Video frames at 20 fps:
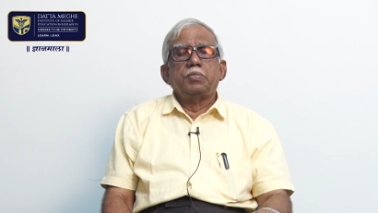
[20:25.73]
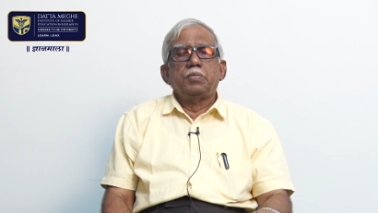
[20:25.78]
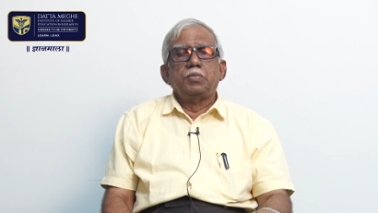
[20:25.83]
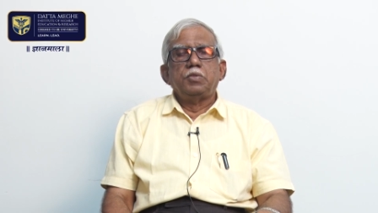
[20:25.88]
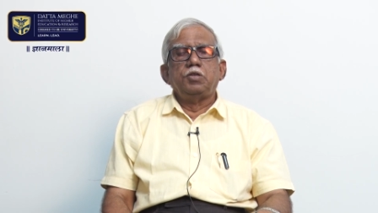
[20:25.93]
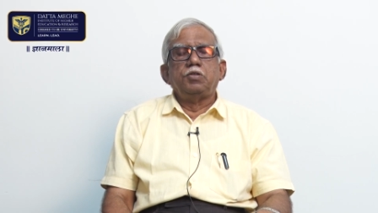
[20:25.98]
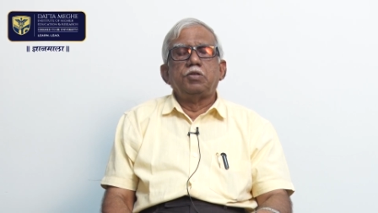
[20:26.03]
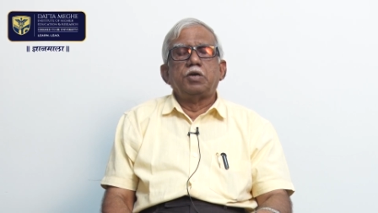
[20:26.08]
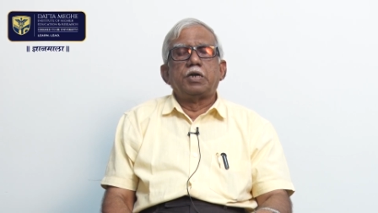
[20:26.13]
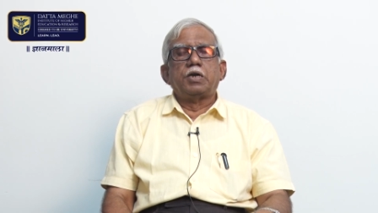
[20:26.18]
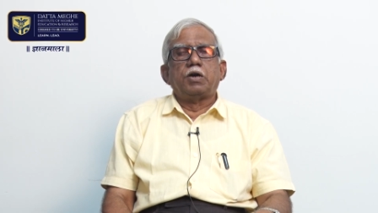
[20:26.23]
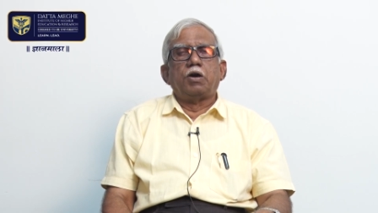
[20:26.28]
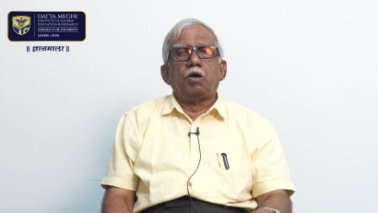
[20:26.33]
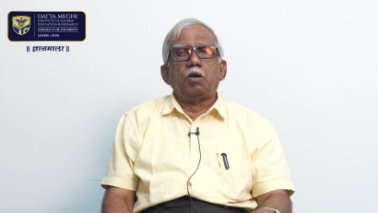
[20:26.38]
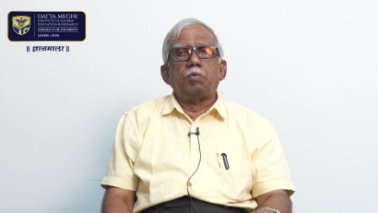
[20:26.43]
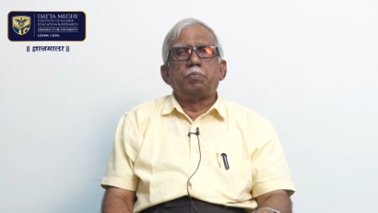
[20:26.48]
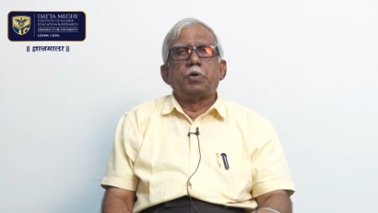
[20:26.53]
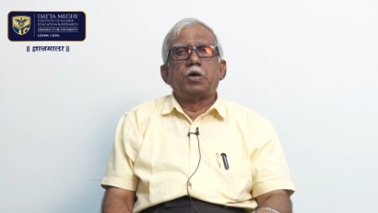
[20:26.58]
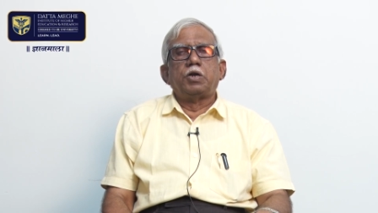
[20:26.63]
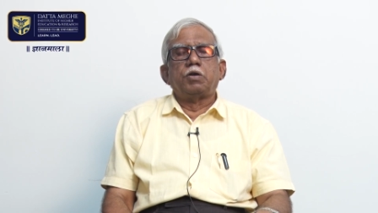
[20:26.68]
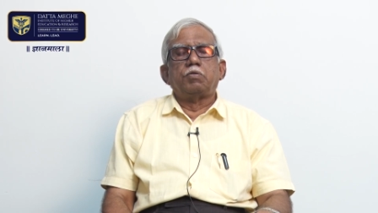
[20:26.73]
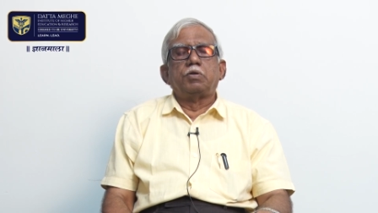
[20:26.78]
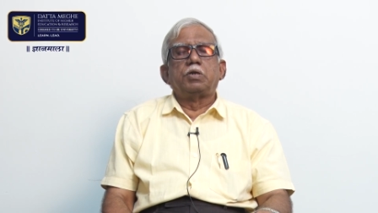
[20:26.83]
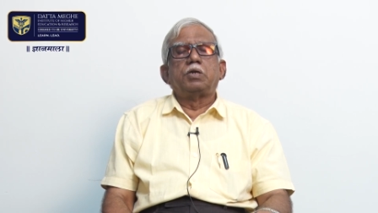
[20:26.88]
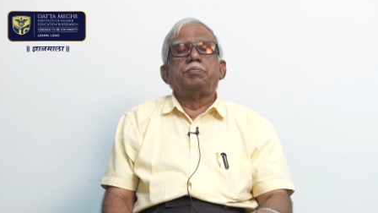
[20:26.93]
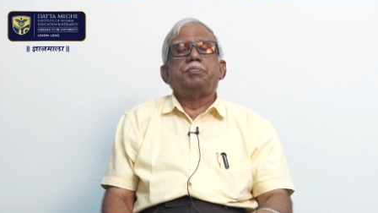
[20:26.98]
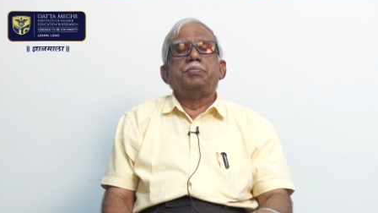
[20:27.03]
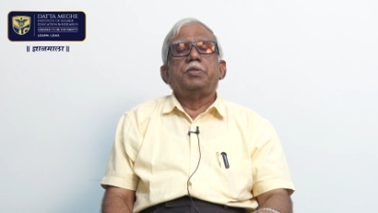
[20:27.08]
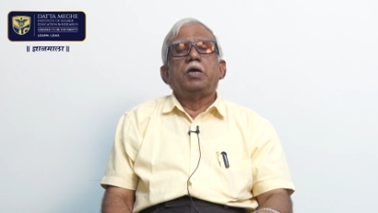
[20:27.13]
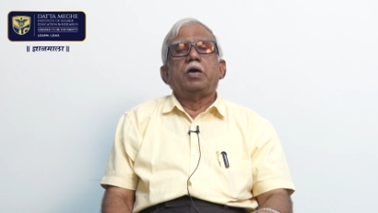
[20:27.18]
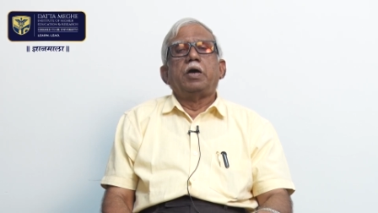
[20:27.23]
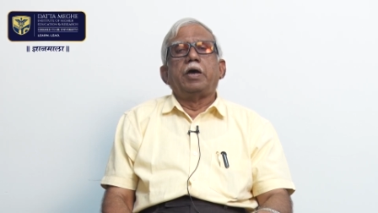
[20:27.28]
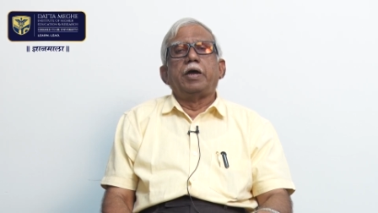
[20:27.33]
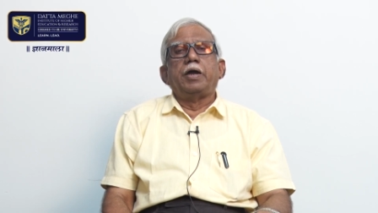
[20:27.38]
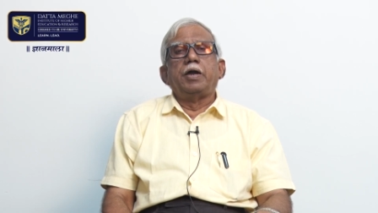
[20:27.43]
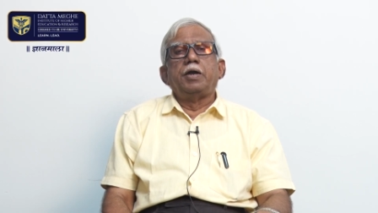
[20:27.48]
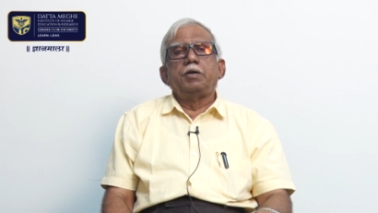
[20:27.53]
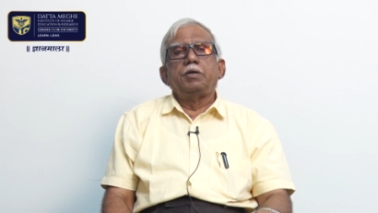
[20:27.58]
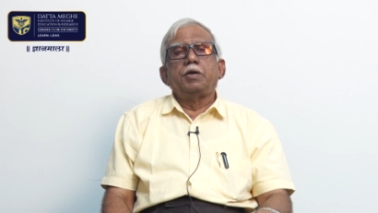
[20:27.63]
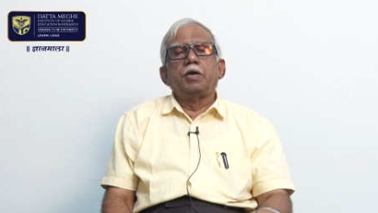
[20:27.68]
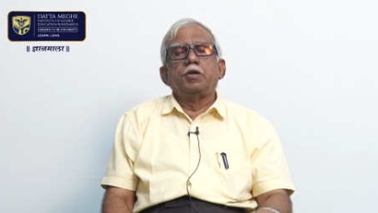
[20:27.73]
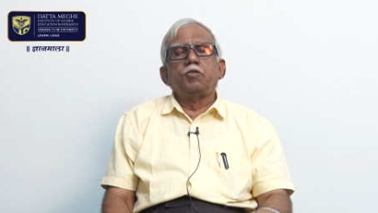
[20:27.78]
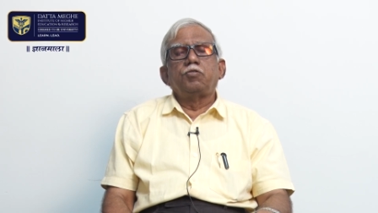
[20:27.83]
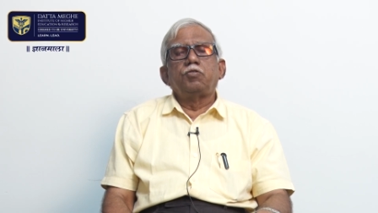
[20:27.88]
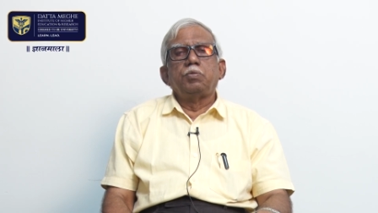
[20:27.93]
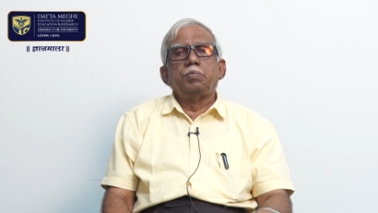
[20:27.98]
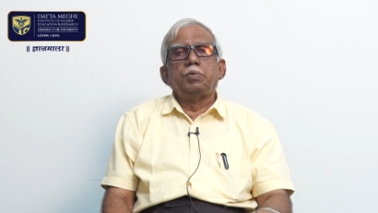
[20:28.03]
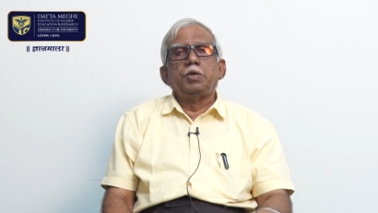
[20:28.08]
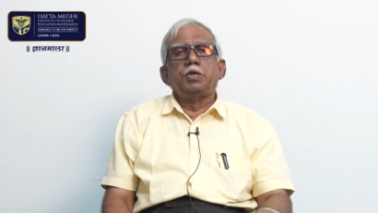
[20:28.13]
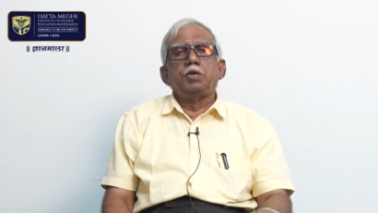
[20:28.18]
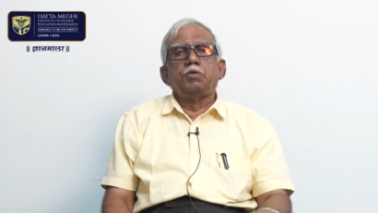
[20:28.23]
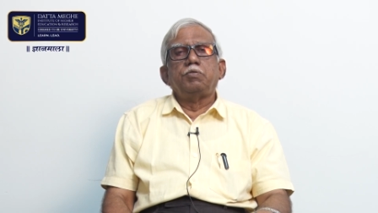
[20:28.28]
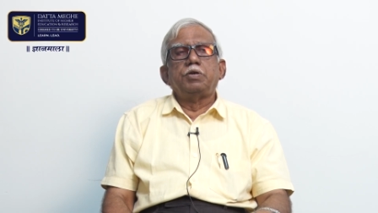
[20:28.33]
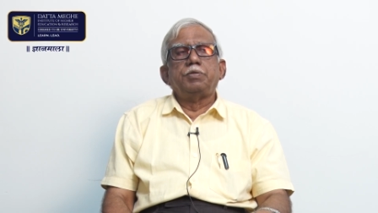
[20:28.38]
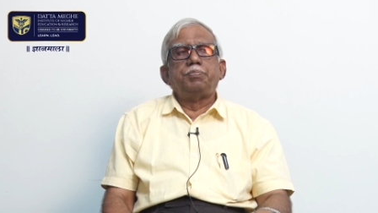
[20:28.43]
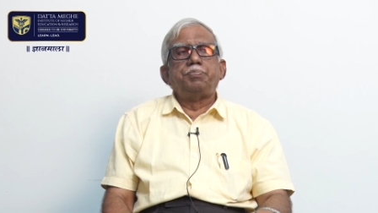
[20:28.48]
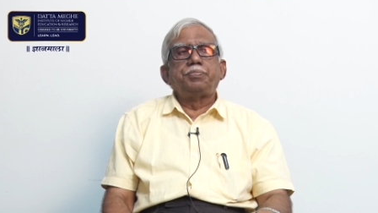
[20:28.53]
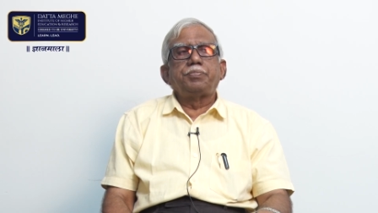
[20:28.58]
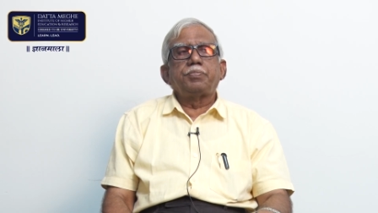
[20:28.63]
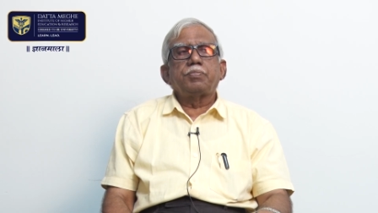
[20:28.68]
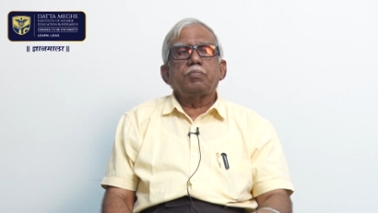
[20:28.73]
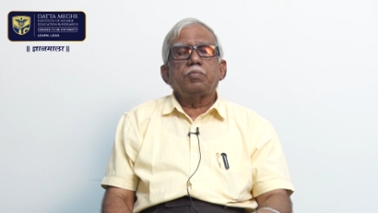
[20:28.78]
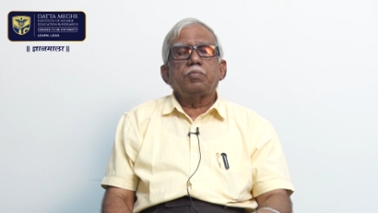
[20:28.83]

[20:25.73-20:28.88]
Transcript: These are all per hour, and has to be given